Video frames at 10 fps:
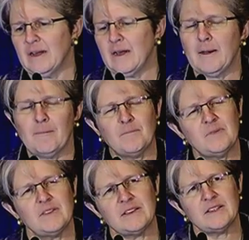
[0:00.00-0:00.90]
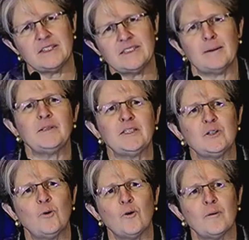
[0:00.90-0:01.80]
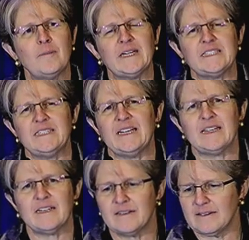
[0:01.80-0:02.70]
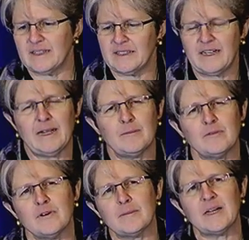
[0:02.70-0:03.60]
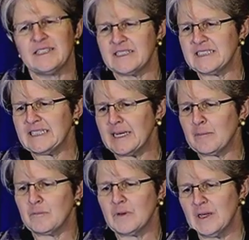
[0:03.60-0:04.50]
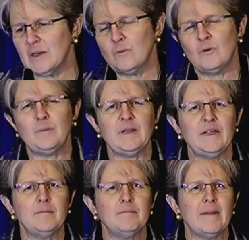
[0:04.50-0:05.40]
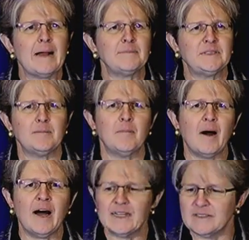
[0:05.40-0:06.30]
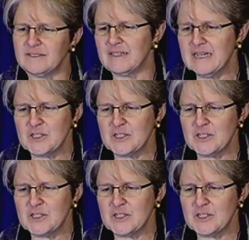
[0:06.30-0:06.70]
um, the Dublin core metadata that came from Content DM will be mapped to mods.